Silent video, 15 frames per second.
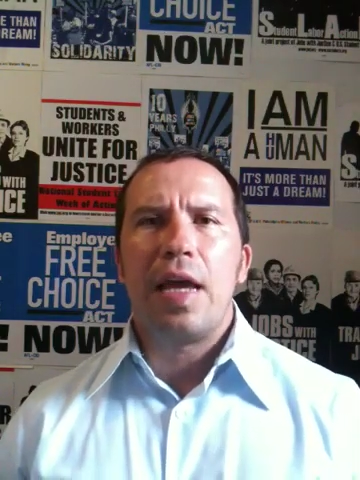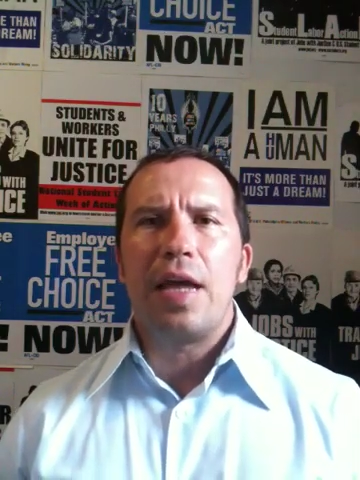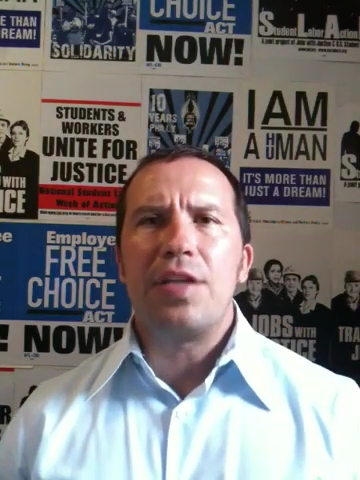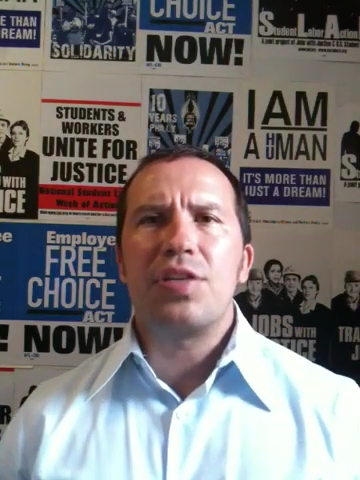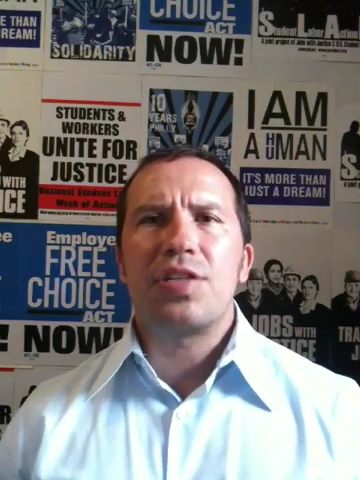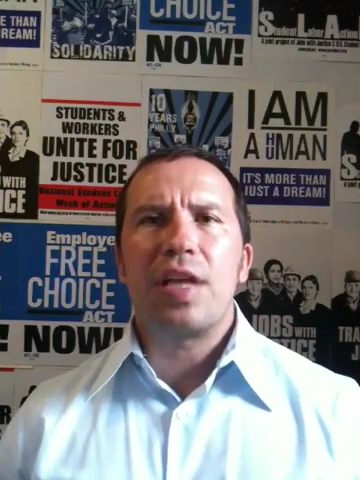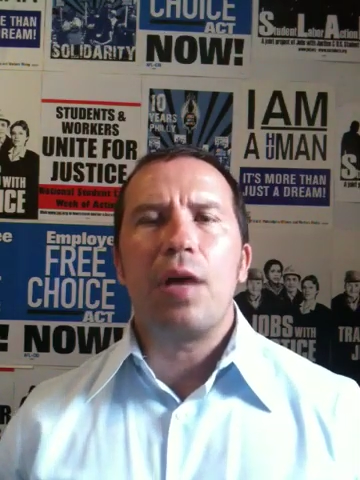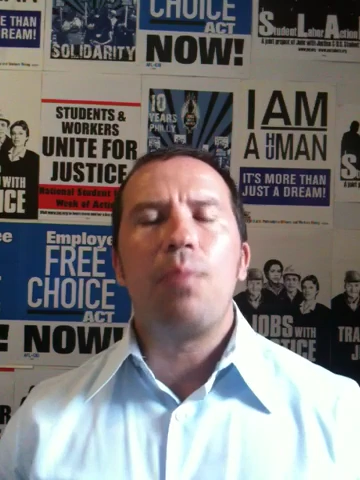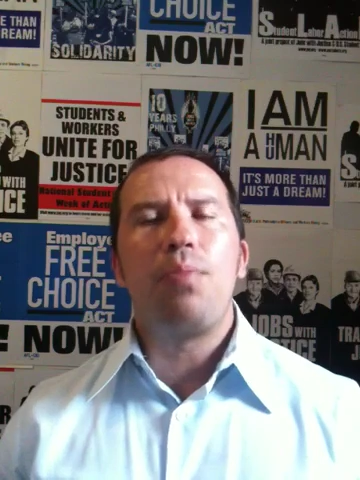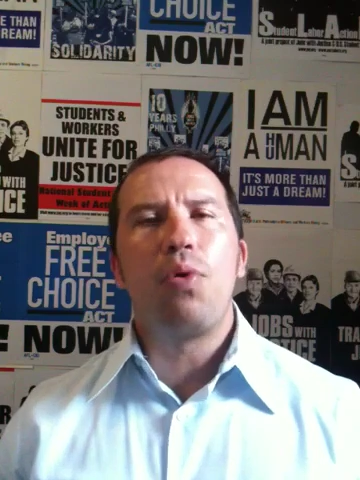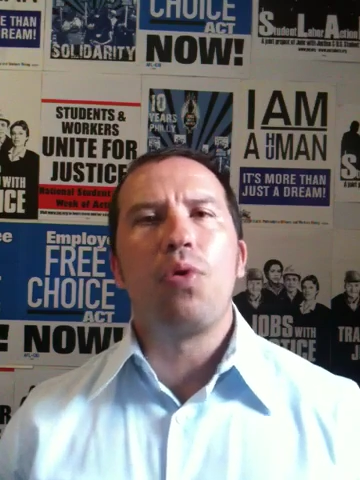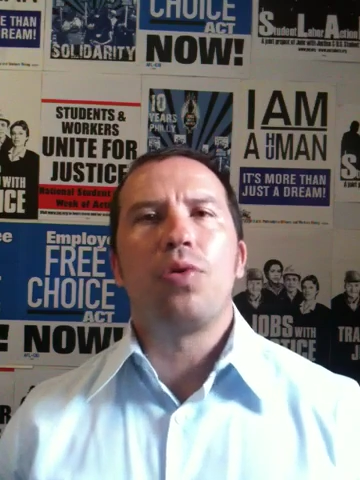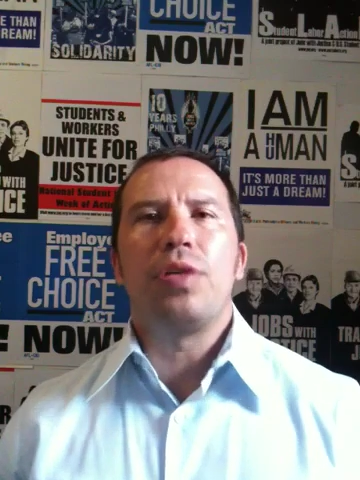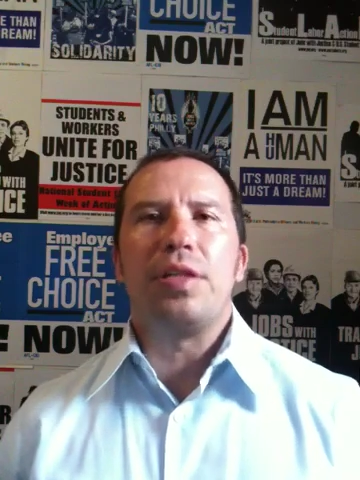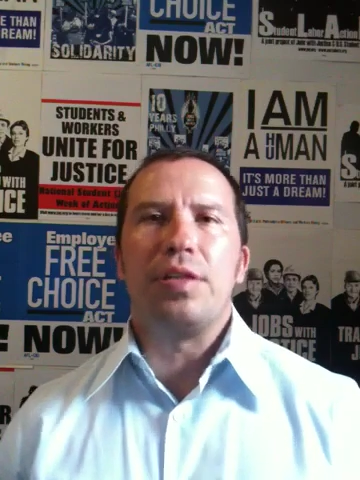at just how
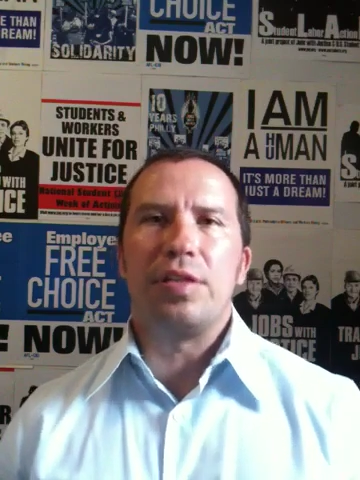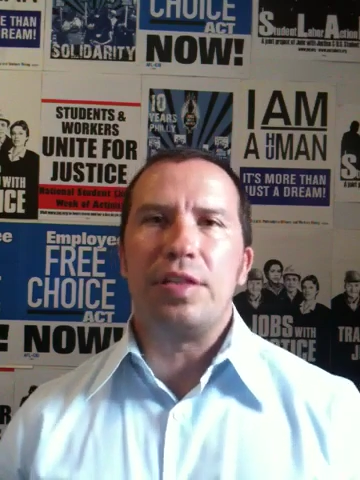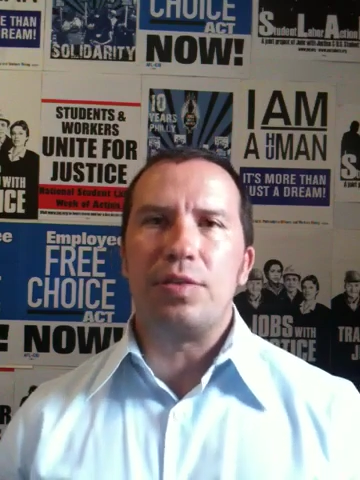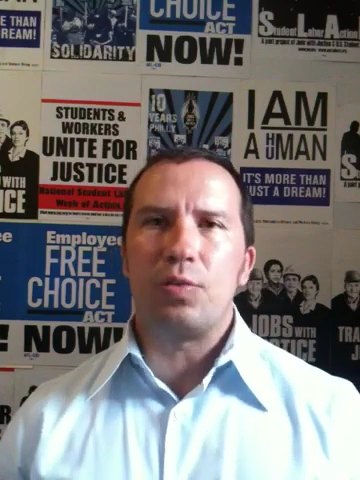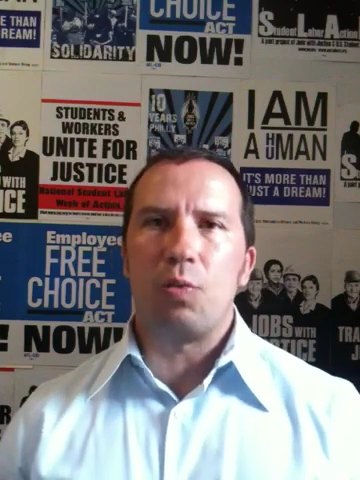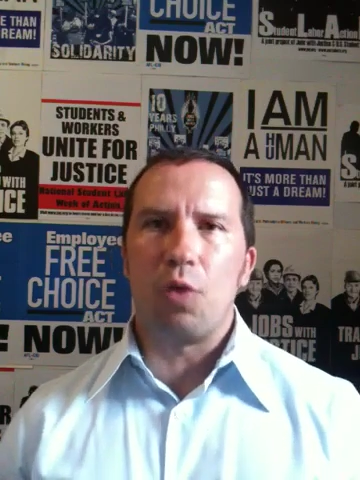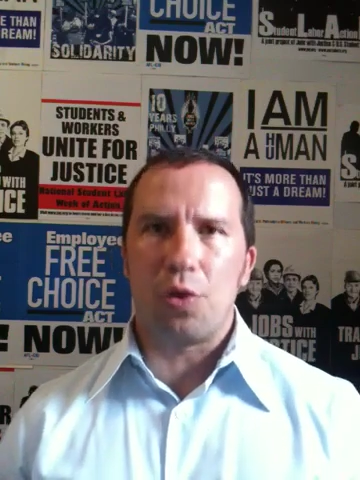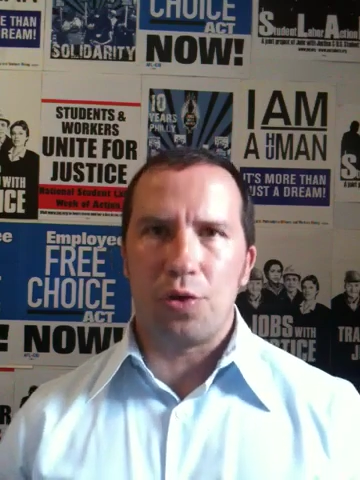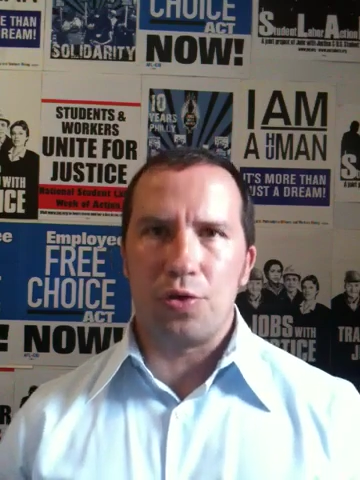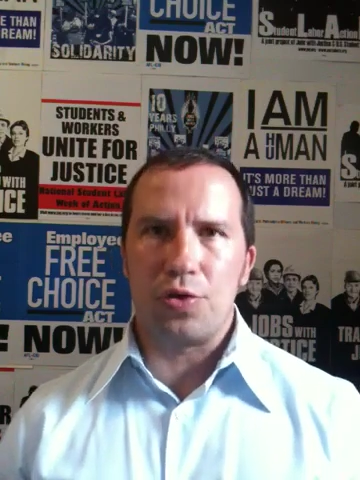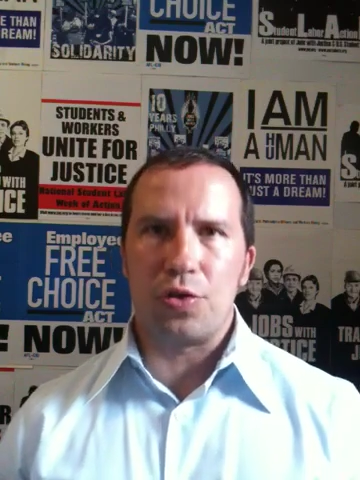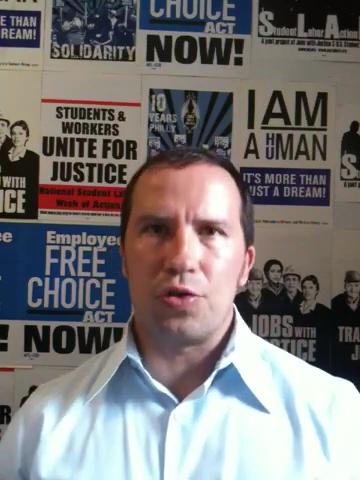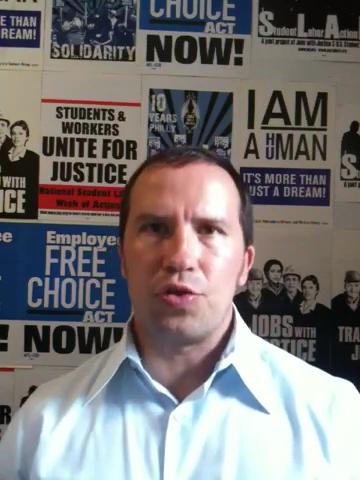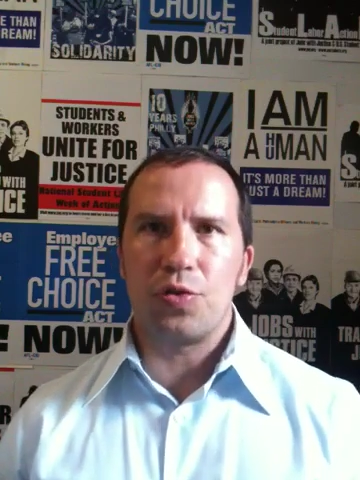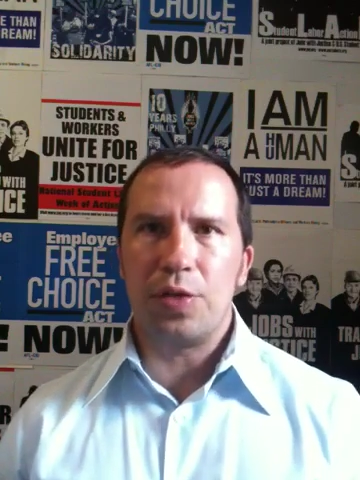poorly these
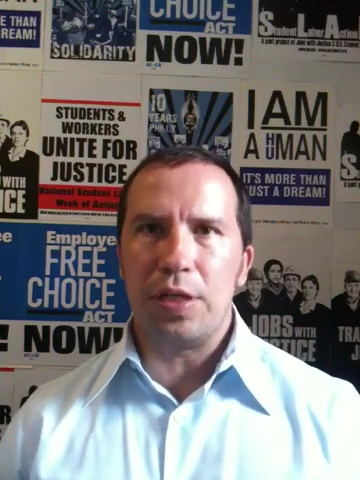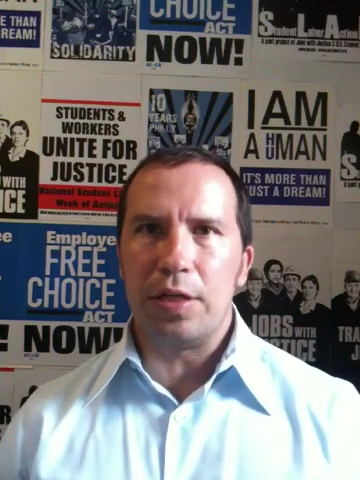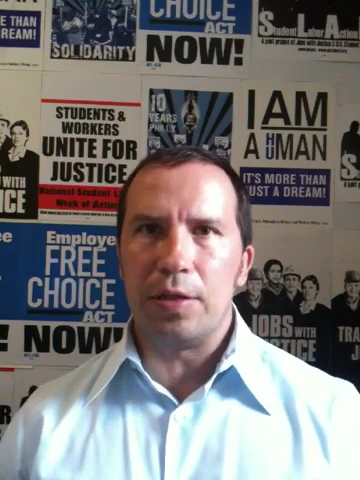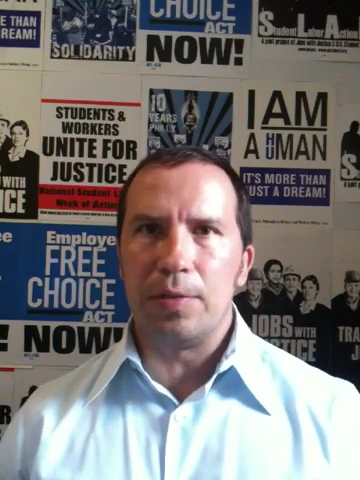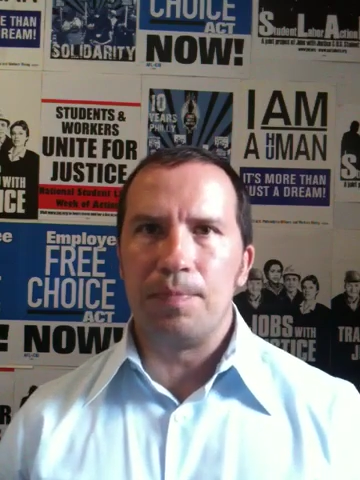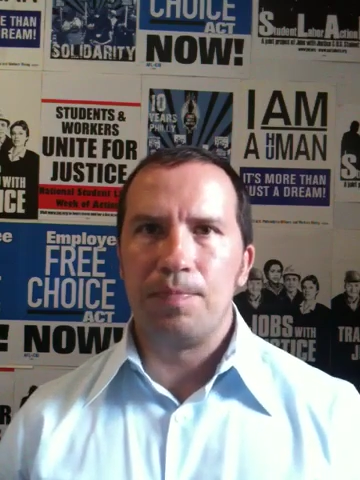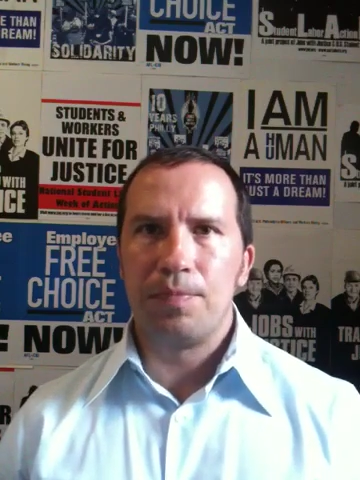workers are treated.